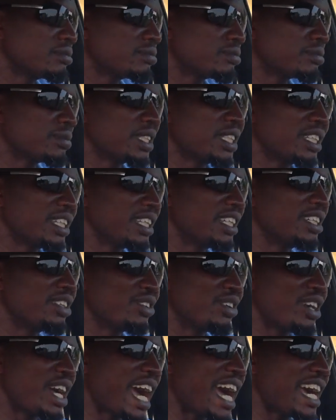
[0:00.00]

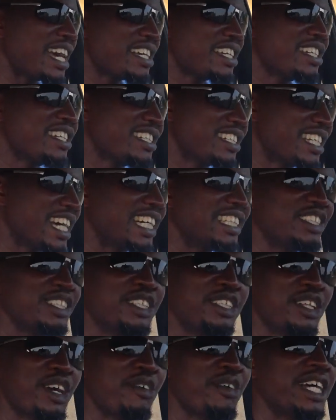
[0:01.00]

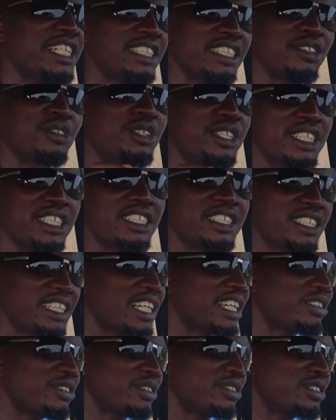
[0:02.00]
One thing with this
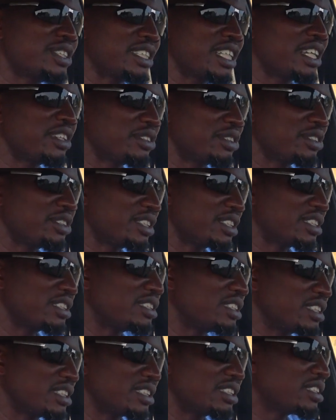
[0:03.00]
single circuit is
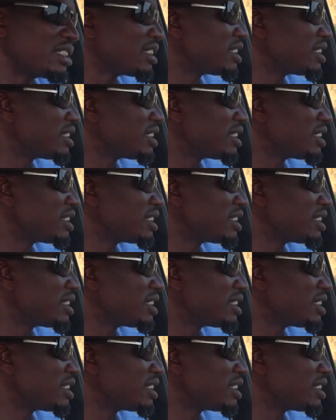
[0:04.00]
this: